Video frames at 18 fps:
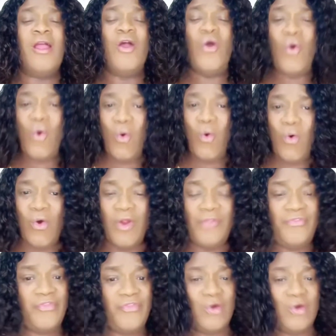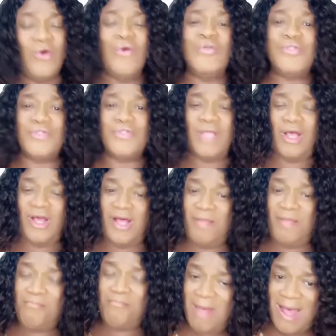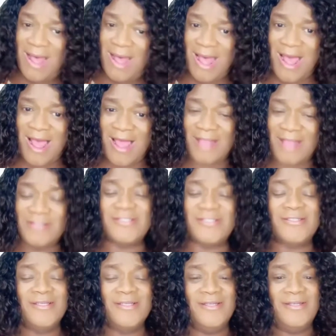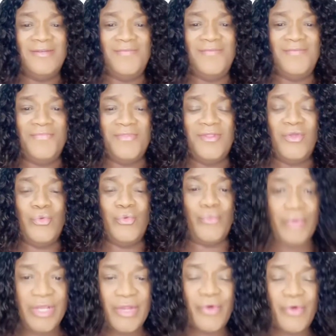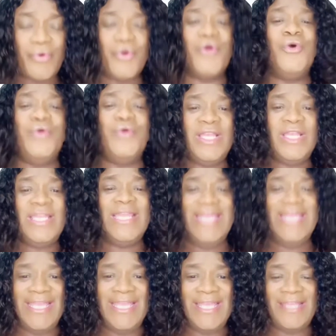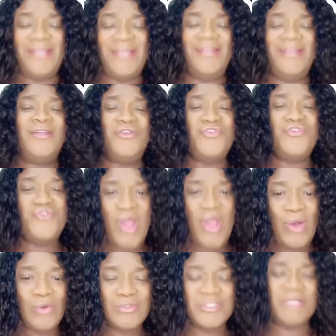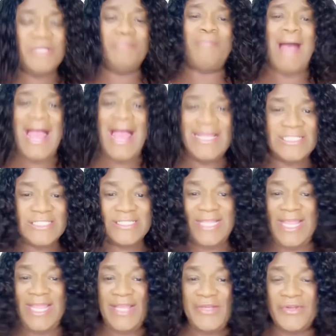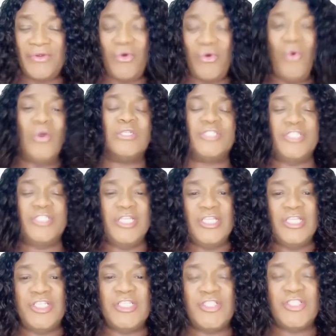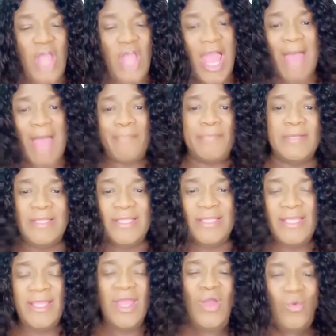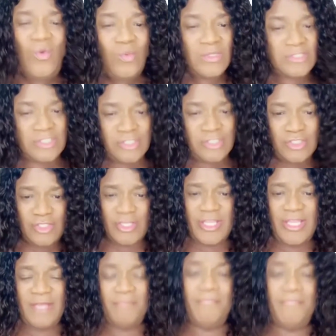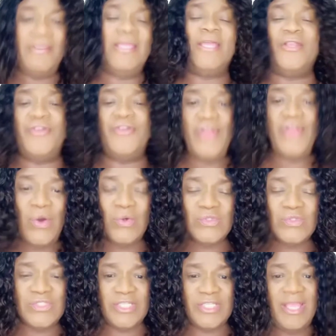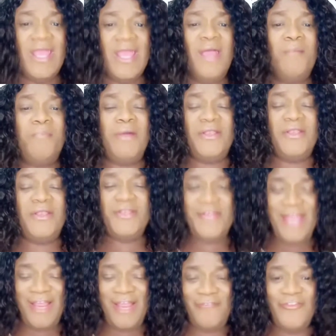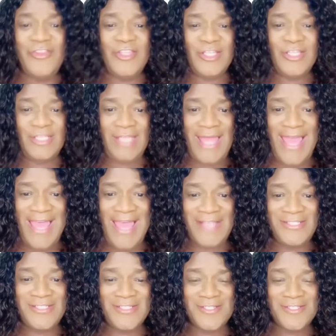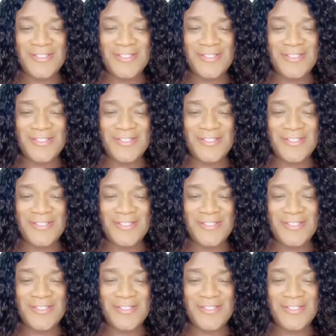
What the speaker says: or those mods, recruited in Nosy Bystander, or she just happenly was looking, being nosy. But nevertheless,